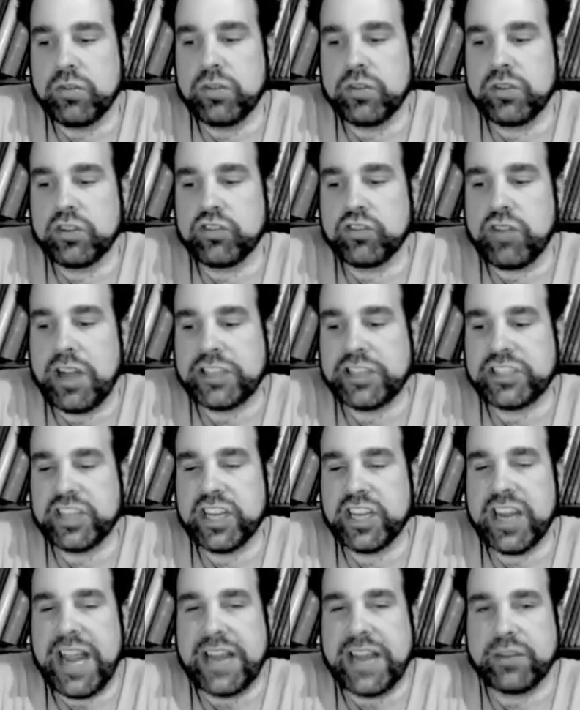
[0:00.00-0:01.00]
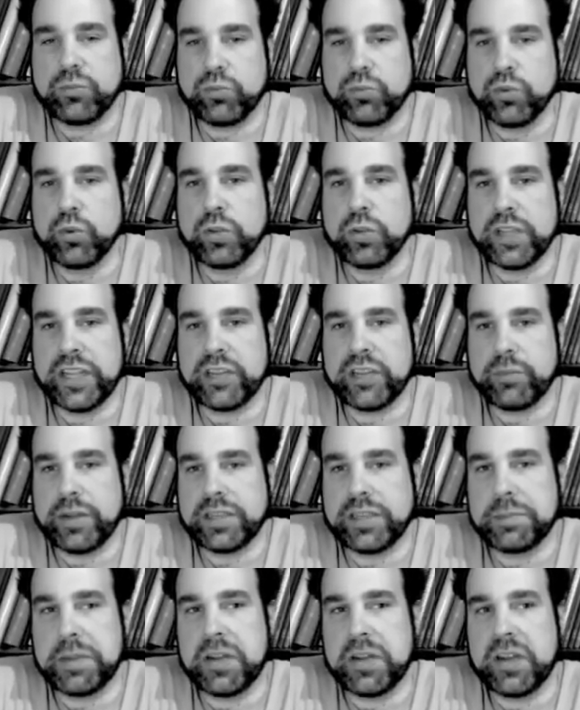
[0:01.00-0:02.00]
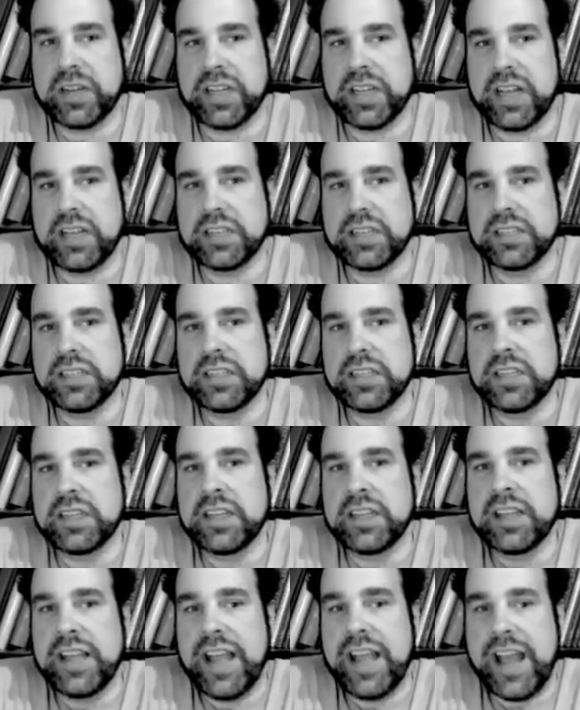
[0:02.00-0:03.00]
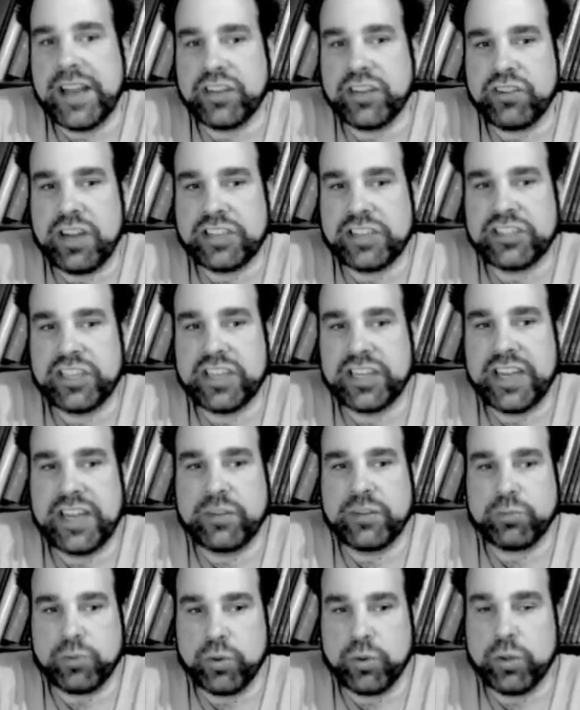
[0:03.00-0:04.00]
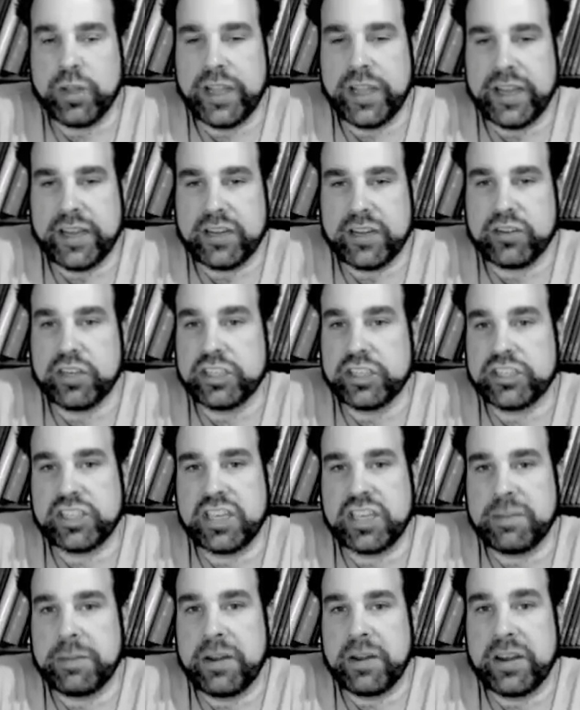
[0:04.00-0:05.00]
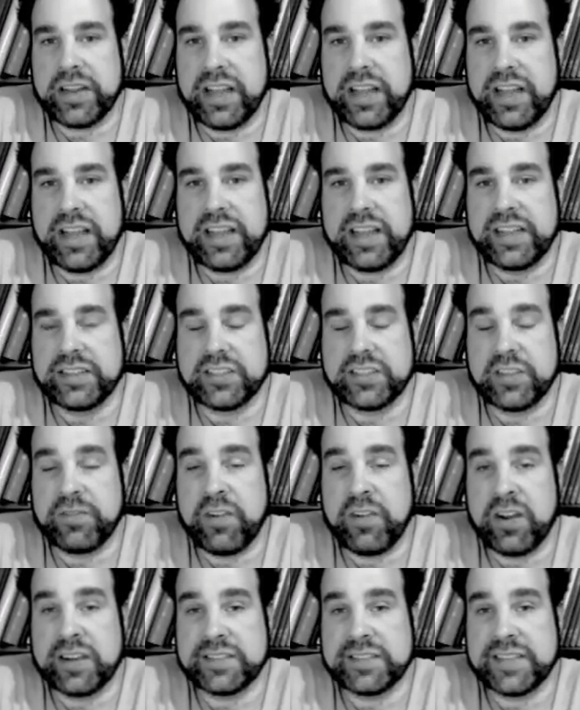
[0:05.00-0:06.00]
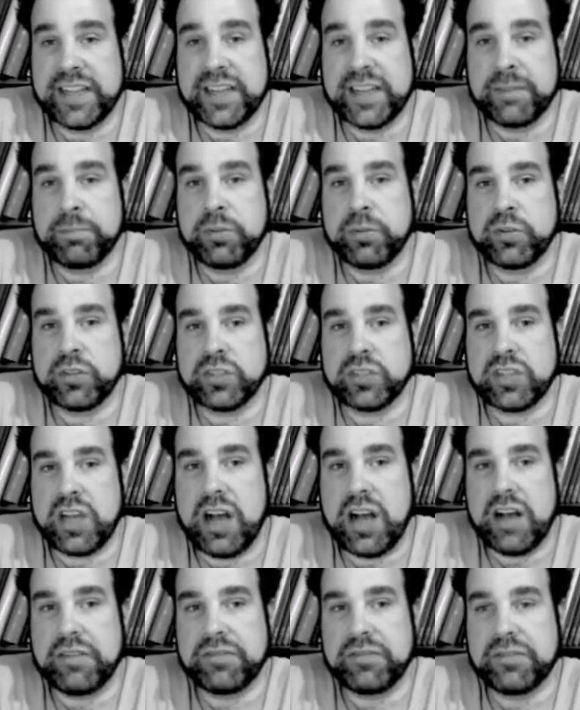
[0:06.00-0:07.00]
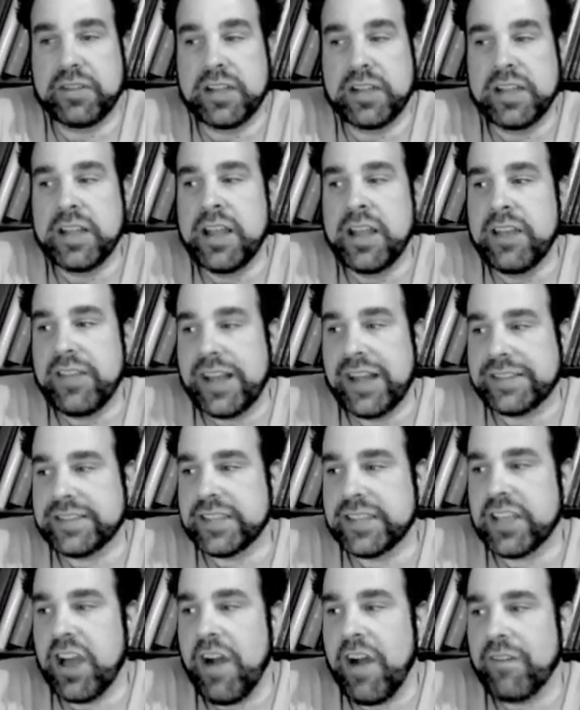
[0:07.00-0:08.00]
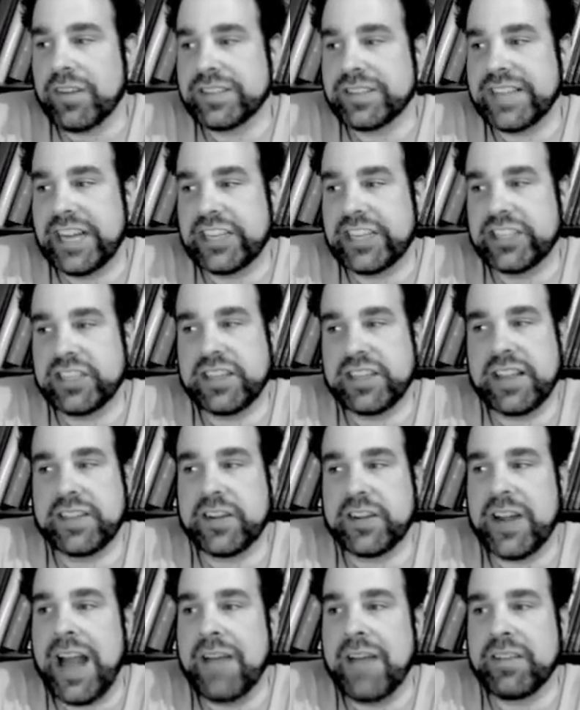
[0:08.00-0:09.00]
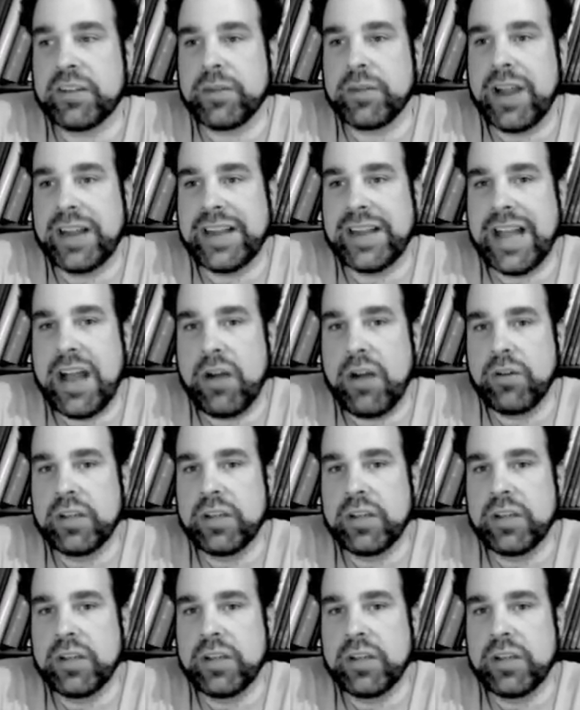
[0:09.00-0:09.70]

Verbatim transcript: crushing and ruling Red America and crushing and ruling Christian America insofar as they can pull it off. That's the conversation that they're having right now.